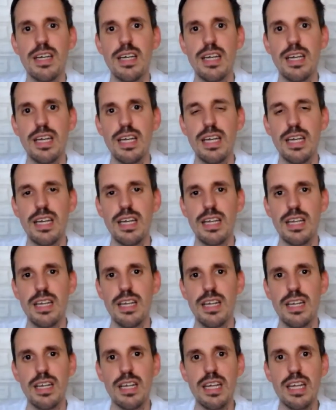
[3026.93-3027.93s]

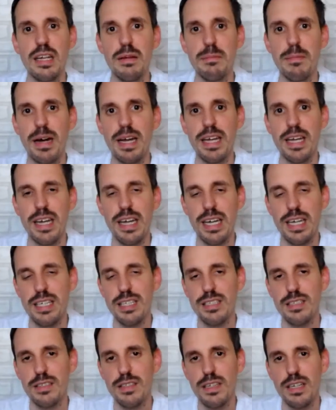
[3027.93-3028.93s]
in my
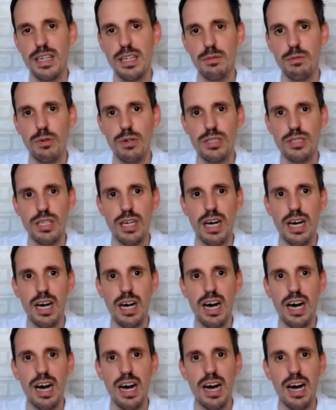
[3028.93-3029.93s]
case, it was
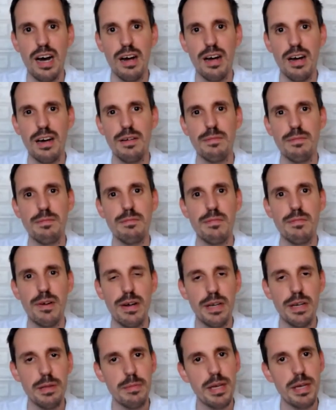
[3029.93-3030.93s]
a
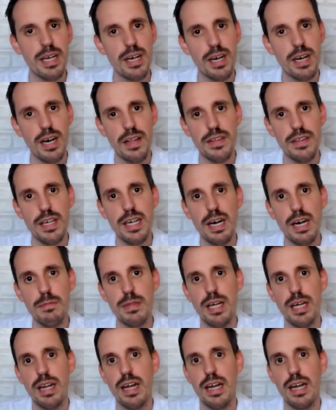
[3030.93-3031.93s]
very big handicap
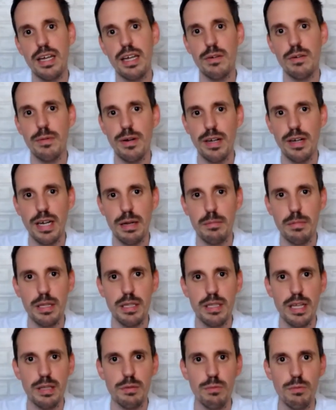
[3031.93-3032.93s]
that I overcame in
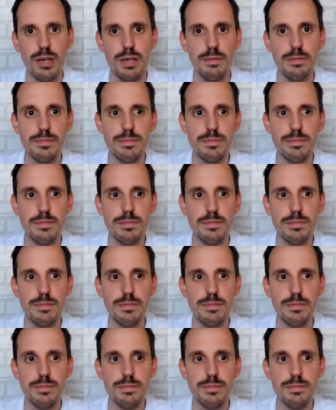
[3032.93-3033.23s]
that way.